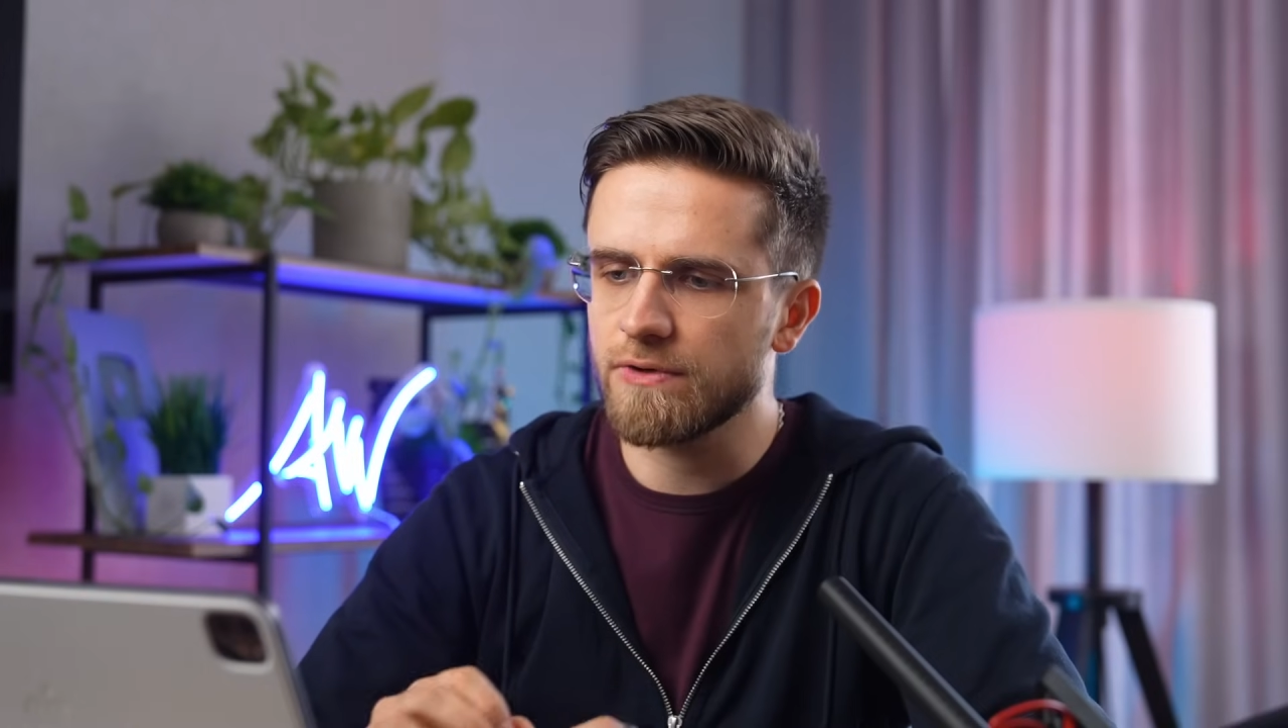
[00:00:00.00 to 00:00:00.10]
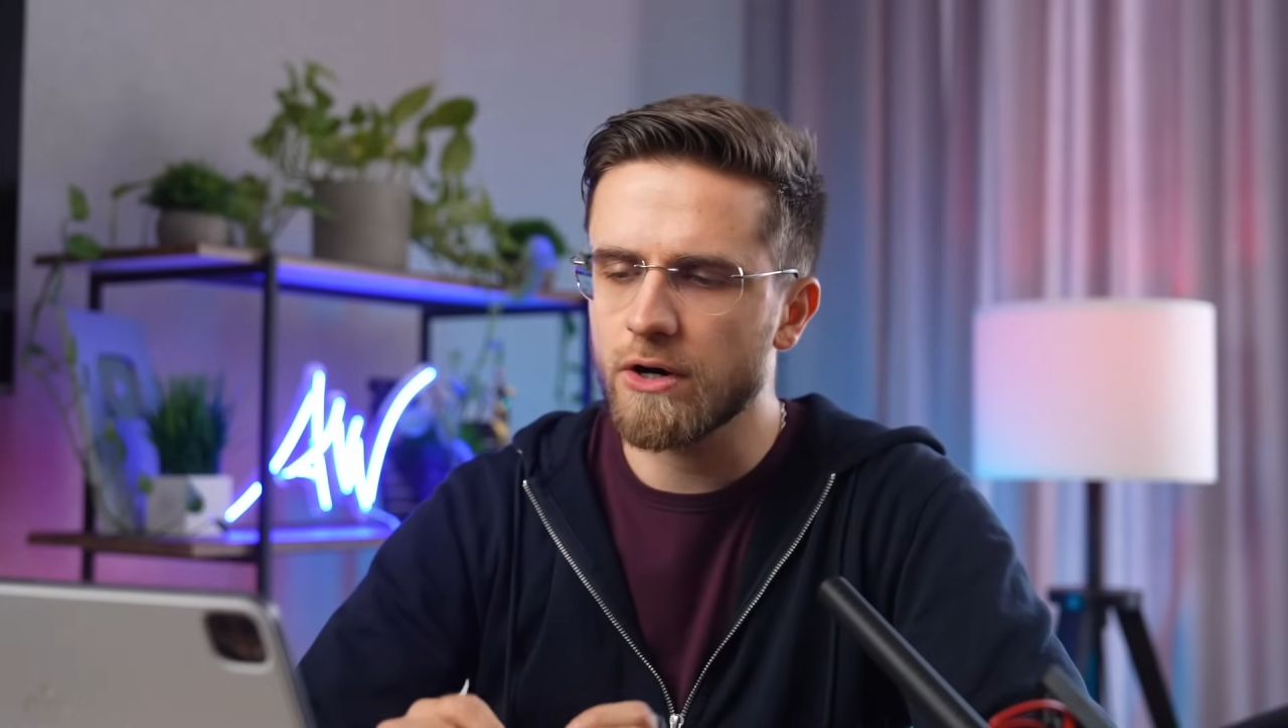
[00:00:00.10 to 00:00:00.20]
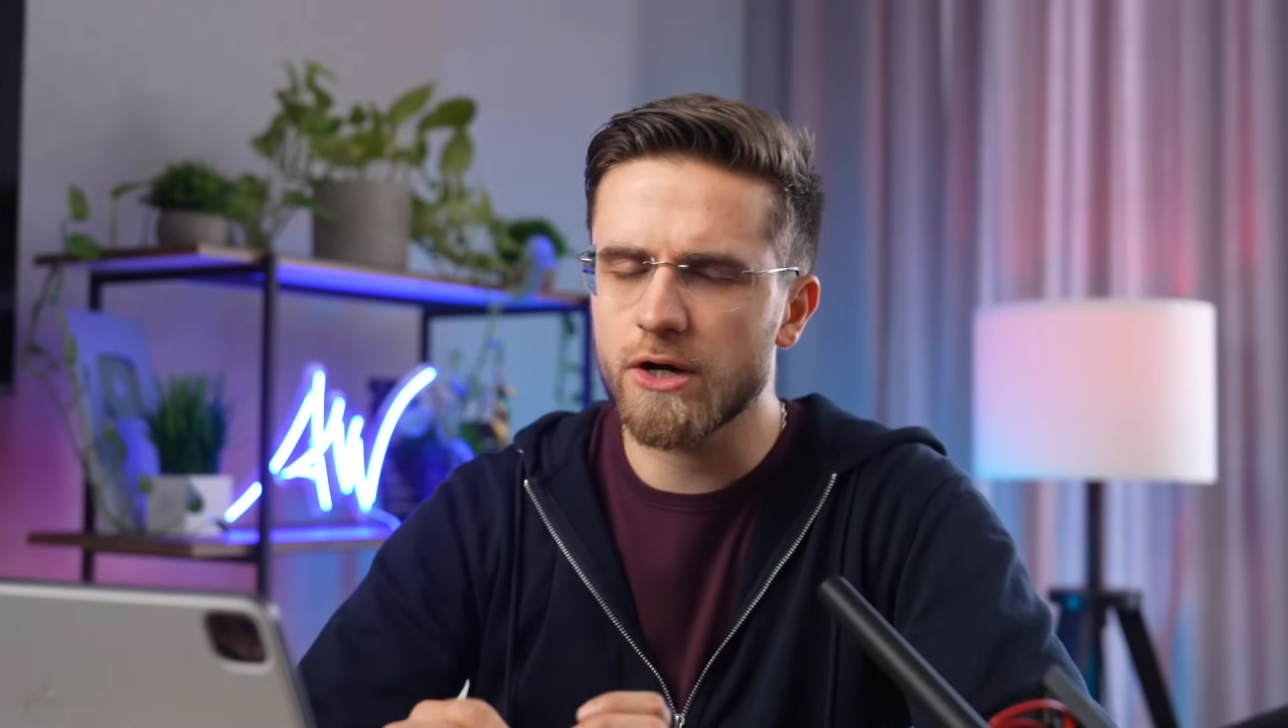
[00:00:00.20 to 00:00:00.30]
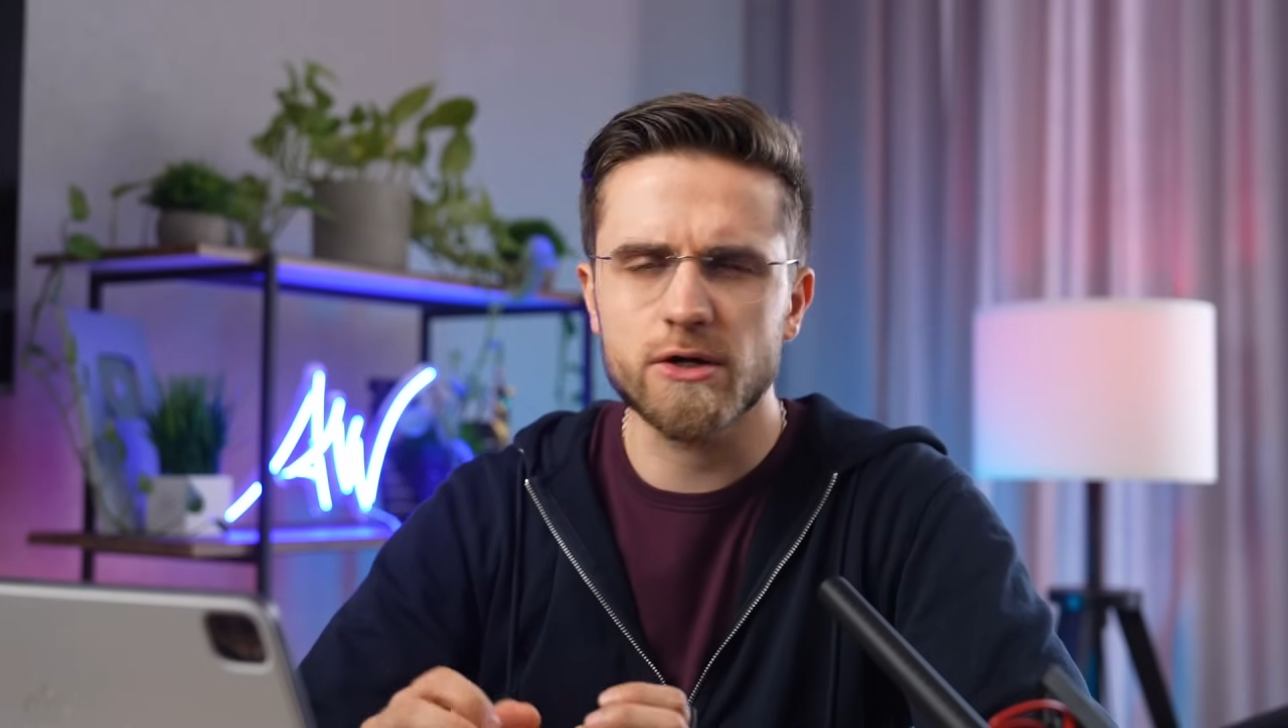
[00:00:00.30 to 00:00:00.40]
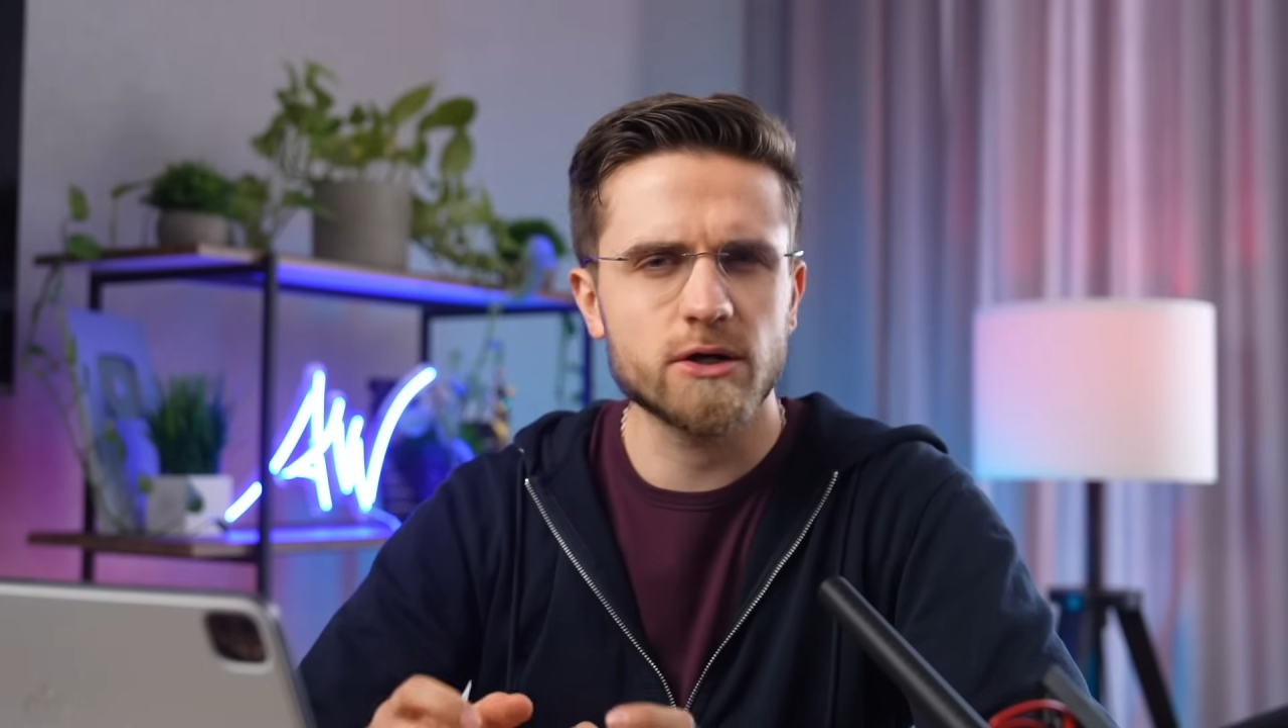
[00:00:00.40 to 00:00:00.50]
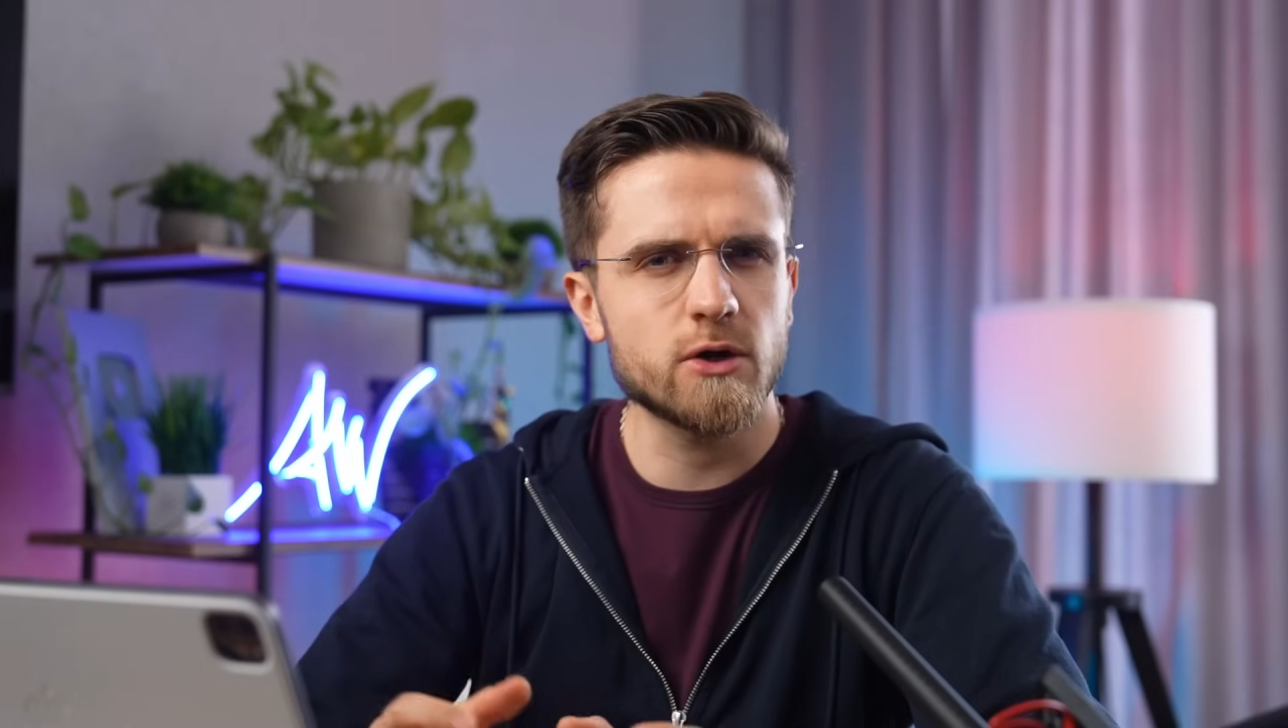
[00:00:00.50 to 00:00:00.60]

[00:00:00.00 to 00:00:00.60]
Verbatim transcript: are